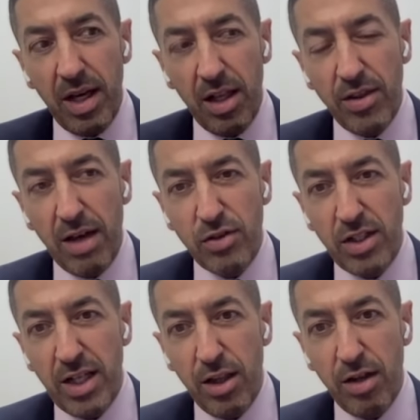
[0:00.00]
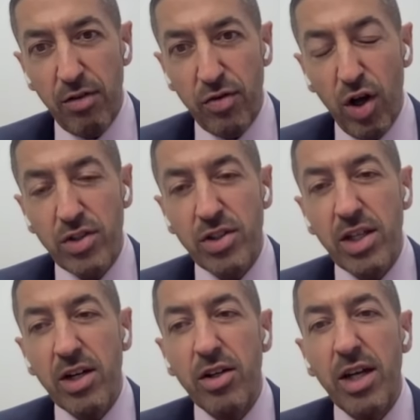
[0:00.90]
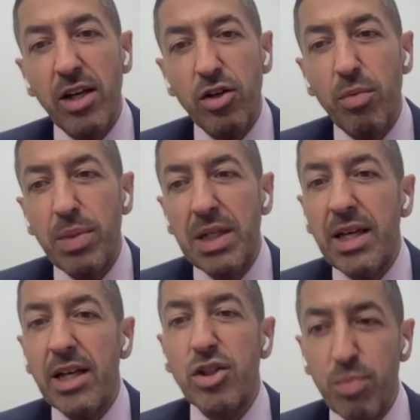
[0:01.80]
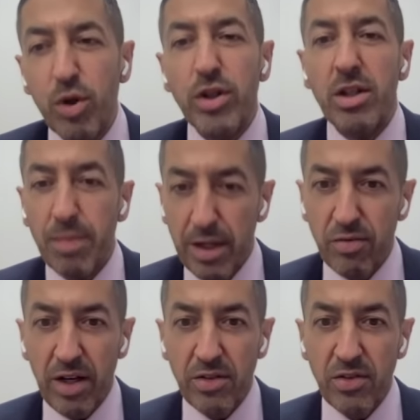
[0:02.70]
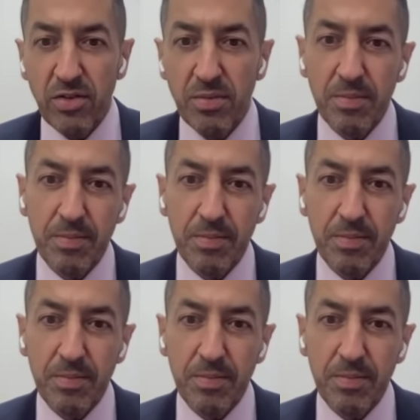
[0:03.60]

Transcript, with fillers: health haves and health have-nots that are then completely exploited by the virus.